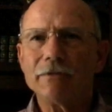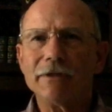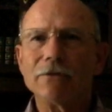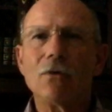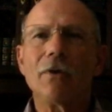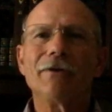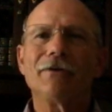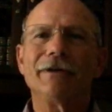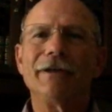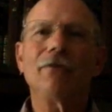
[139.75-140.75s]
She's going
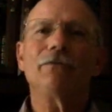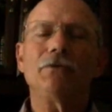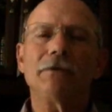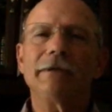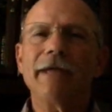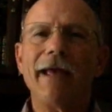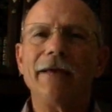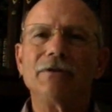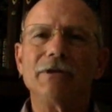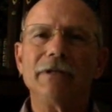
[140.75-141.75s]
on an interview today
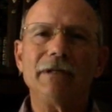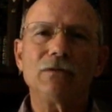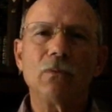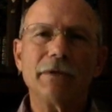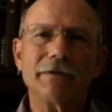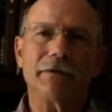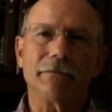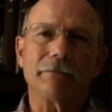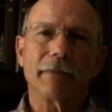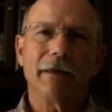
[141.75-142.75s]
and she needs wisdom